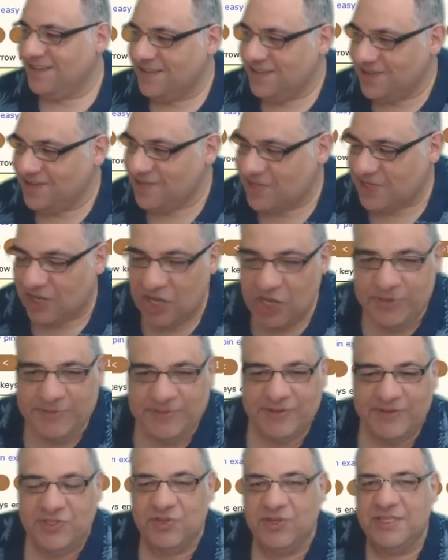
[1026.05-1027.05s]
So I hope you
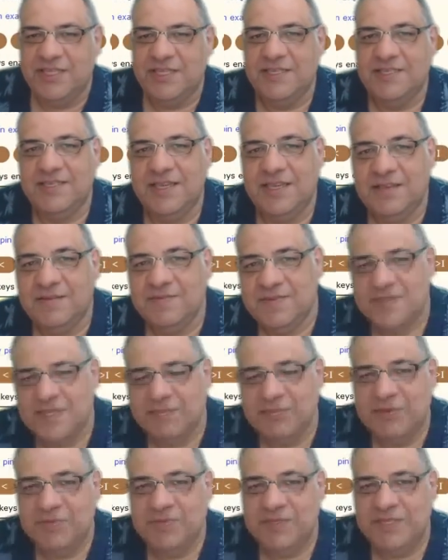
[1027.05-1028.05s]
enjoyed these, some of
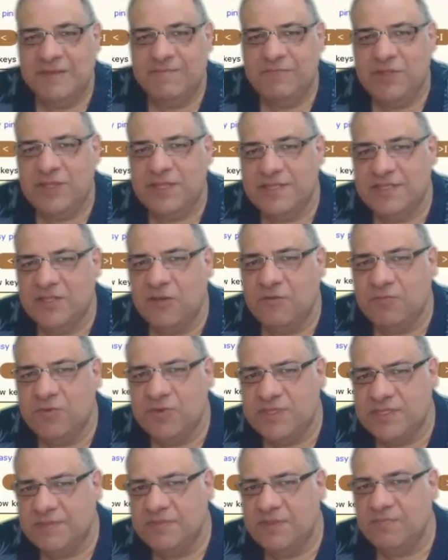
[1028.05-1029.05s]
them simple examples,
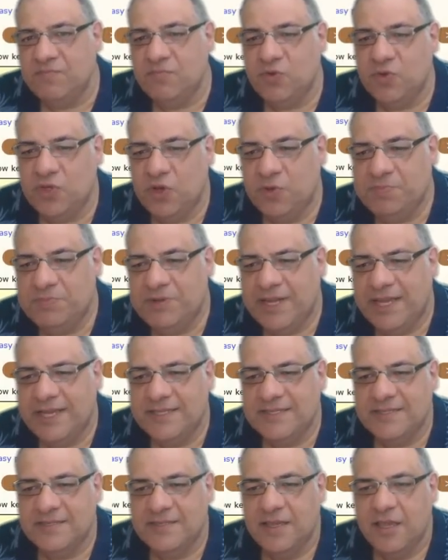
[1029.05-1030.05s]
some of them more
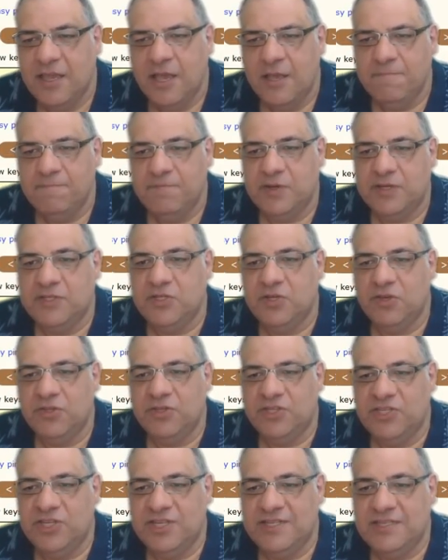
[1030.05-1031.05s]
complex, but you got the
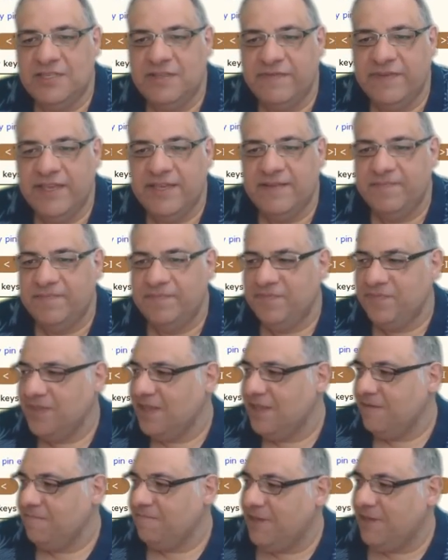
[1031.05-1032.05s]
gist of it.
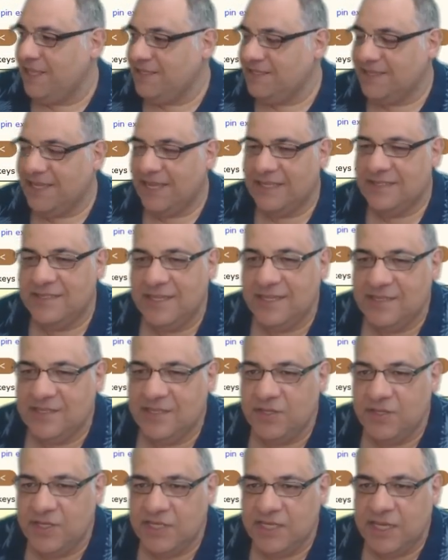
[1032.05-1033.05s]
Pin tactics,
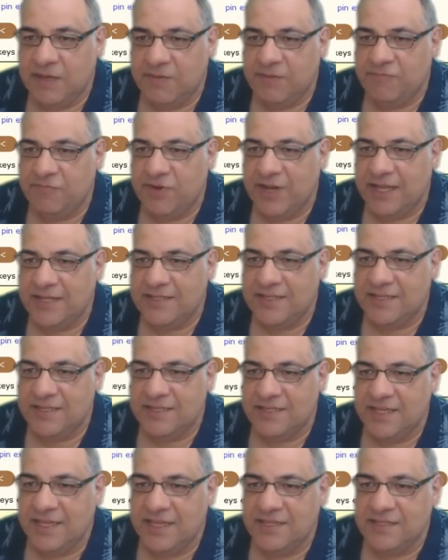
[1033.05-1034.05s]
you can come and practice
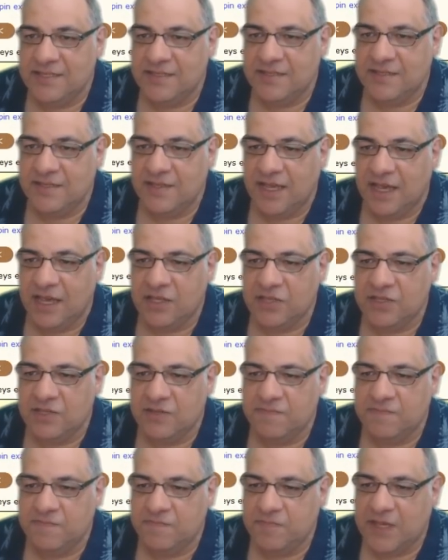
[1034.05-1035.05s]
these and other
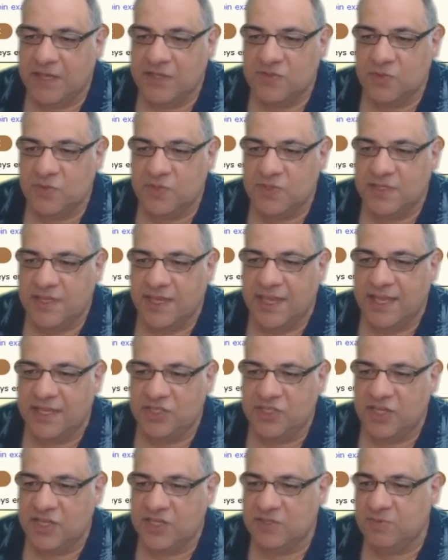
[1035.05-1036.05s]
puzzles at
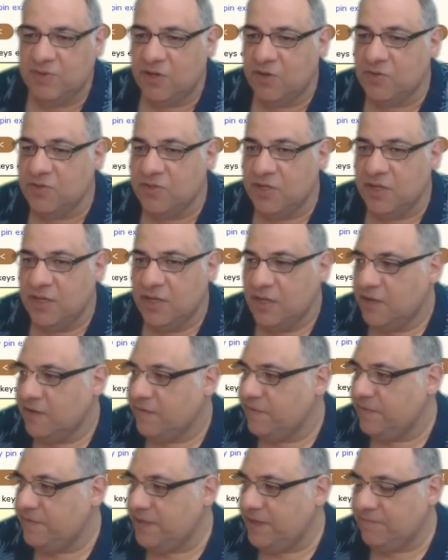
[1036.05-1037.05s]
Chessworld
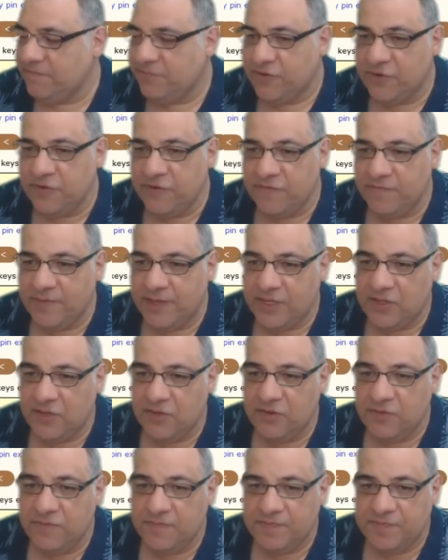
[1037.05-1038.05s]
from the improved
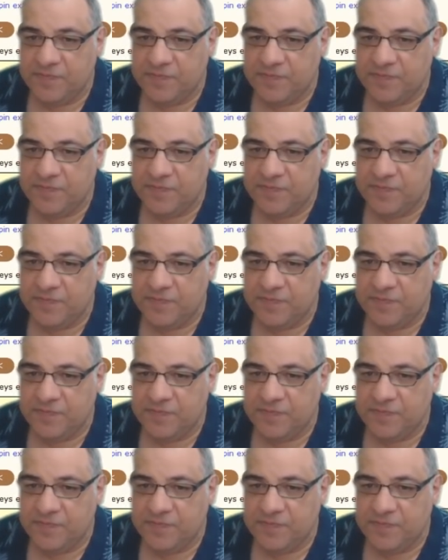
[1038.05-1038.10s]
menu.